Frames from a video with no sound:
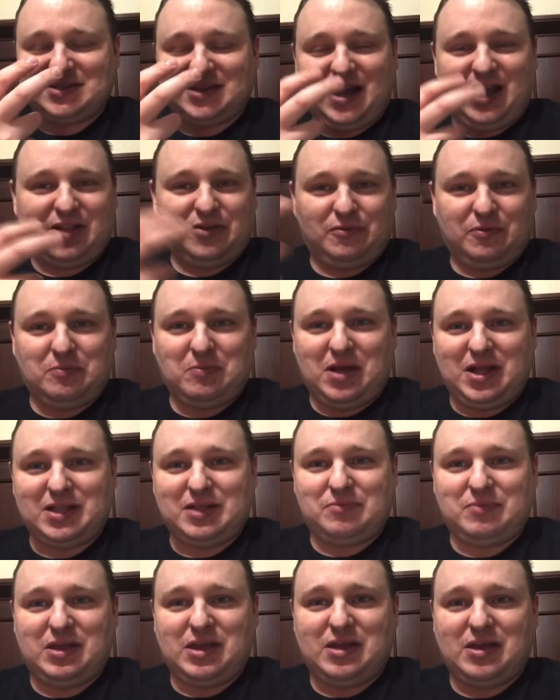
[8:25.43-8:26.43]
kind of
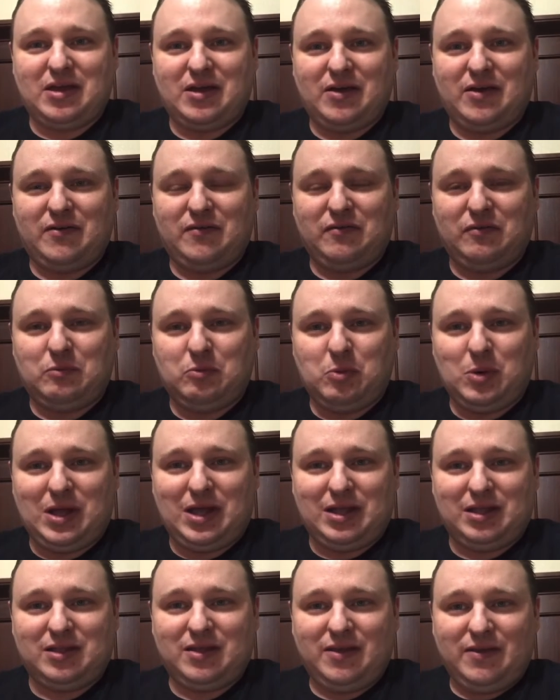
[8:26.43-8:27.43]
reminded me of
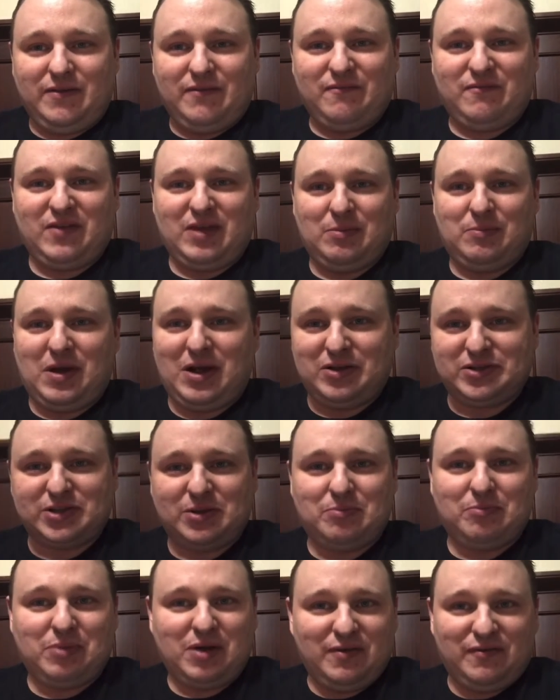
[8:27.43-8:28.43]
when vampires
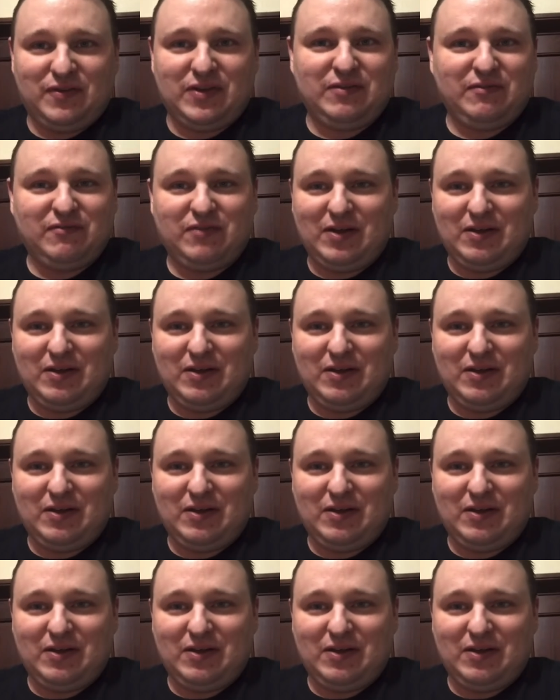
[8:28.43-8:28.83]
on Buffy